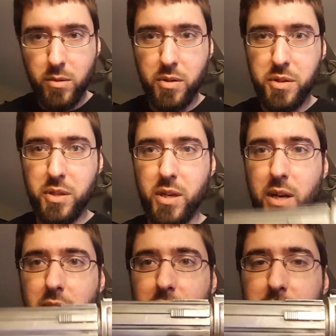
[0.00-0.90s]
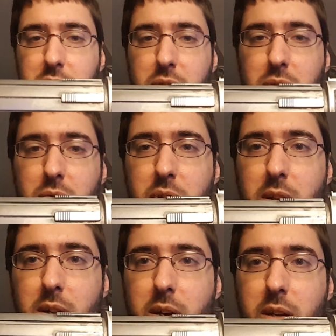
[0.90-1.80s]
Usually I have to
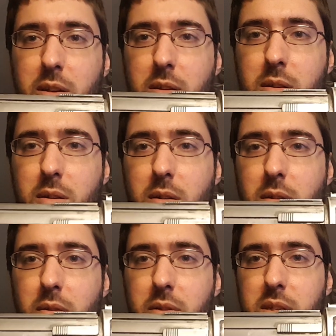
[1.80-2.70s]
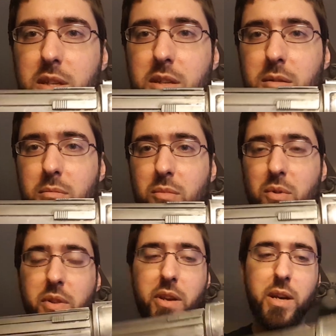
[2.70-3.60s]
realign this
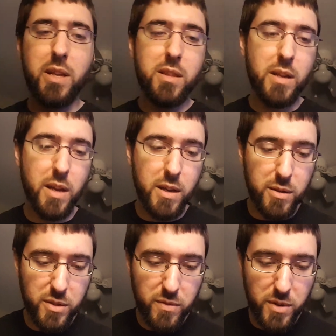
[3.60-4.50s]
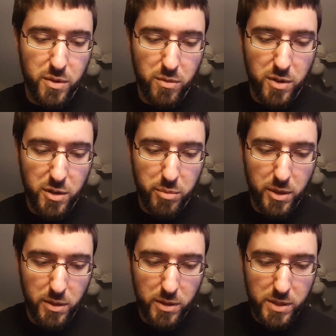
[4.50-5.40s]
more than anything else for it to work, but
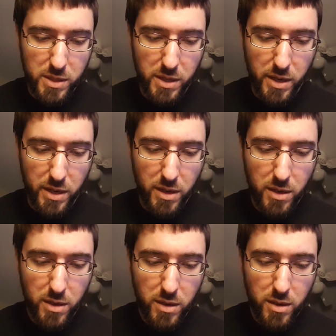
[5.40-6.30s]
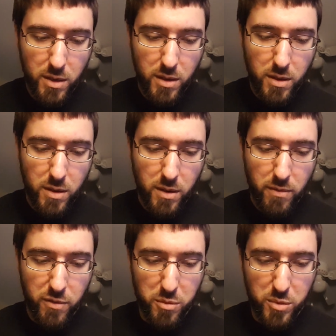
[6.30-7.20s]
it looks like
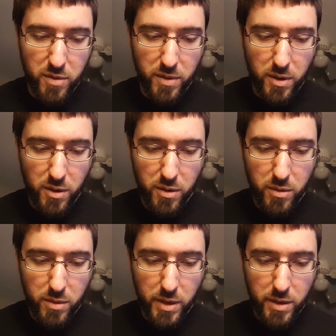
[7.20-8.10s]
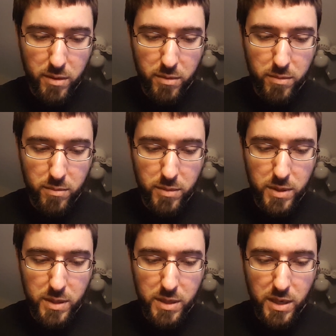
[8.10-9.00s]
if you move it all, like,
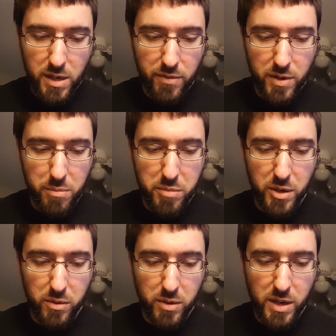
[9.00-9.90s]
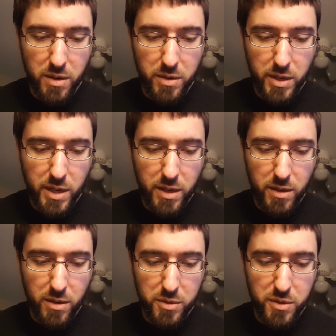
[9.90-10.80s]
it's kind of a middle ground. It can't
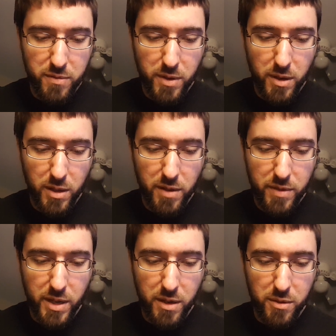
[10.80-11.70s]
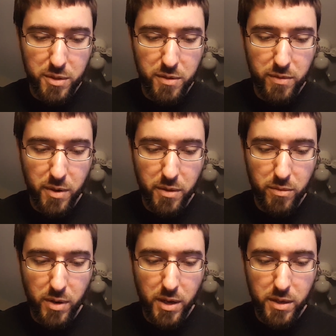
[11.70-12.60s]
go too far to the left, can't go too far to the
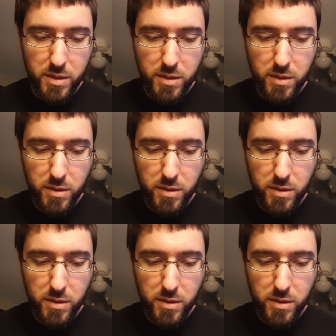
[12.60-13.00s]
right.